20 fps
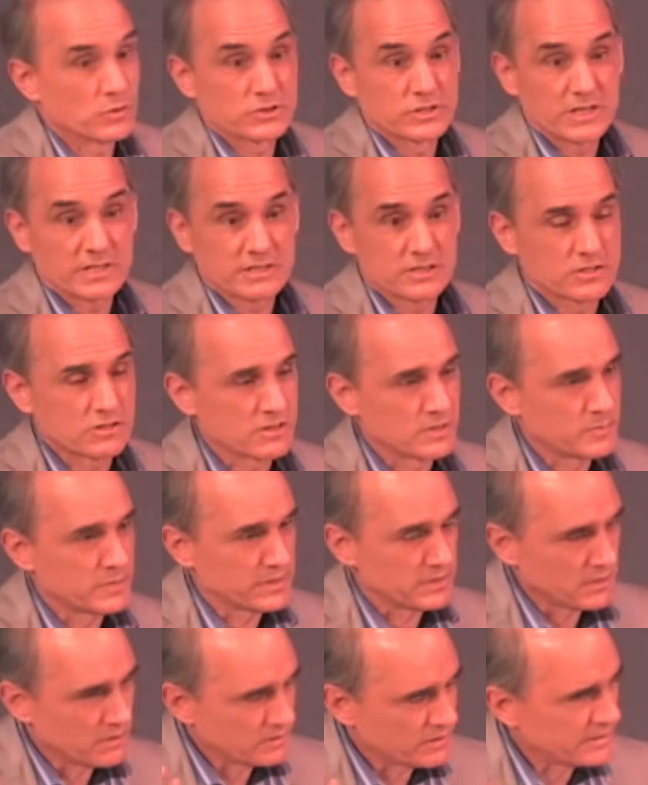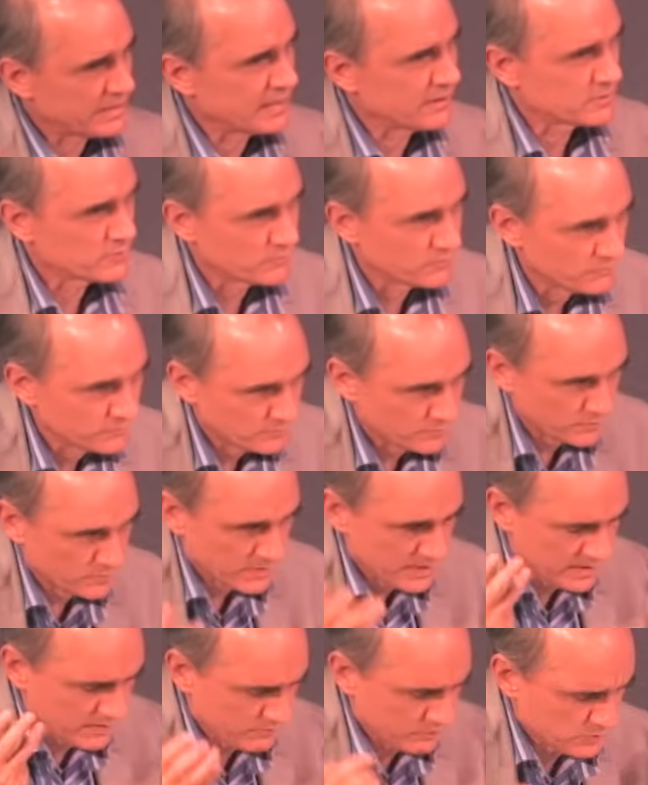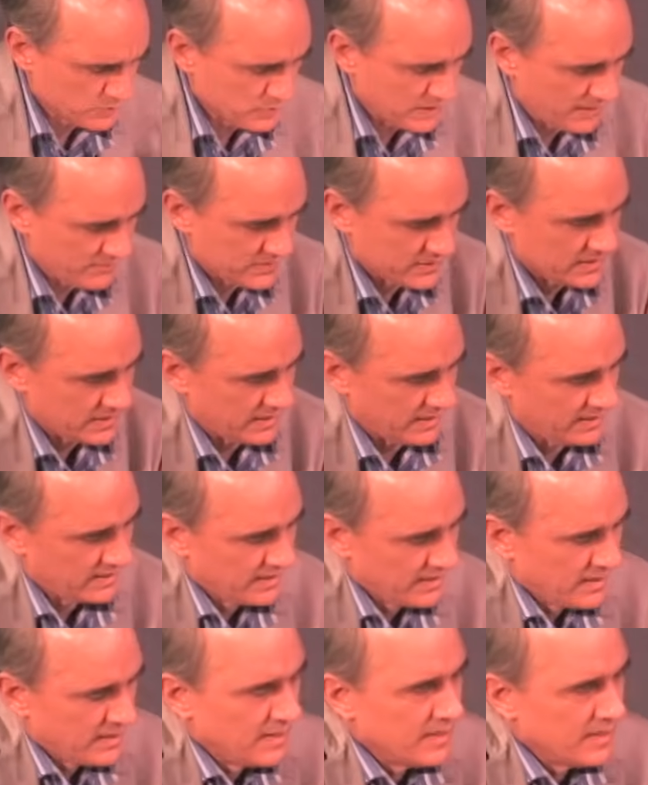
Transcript: oh, Jesus should have been known, and he was, he was prophesied.